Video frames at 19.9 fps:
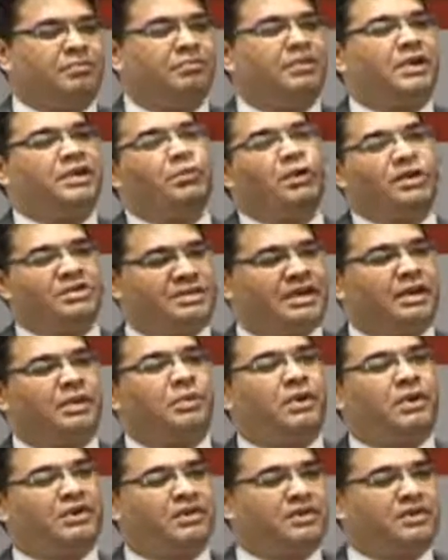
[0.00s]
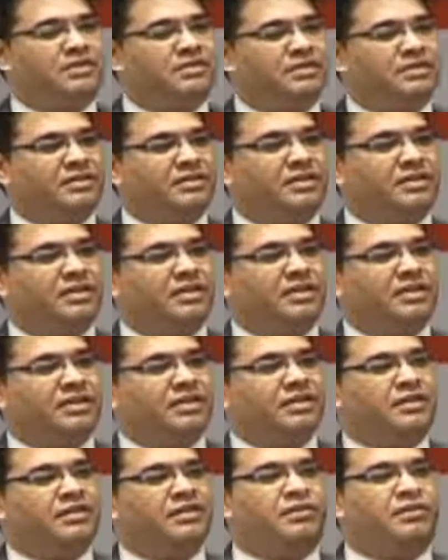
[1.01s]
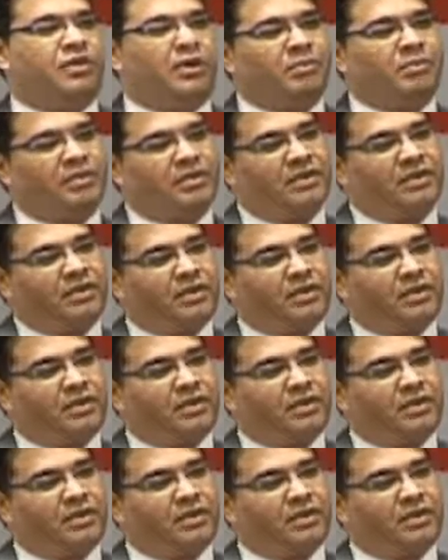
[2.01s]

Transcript: But what is the advantage? From